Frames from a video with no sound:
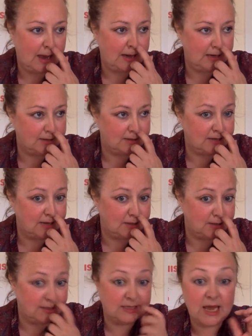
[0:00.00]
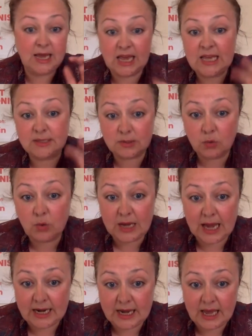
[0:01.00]
and it doesn't actually say it's
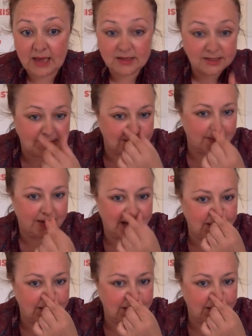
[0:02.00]
organic, excuse me,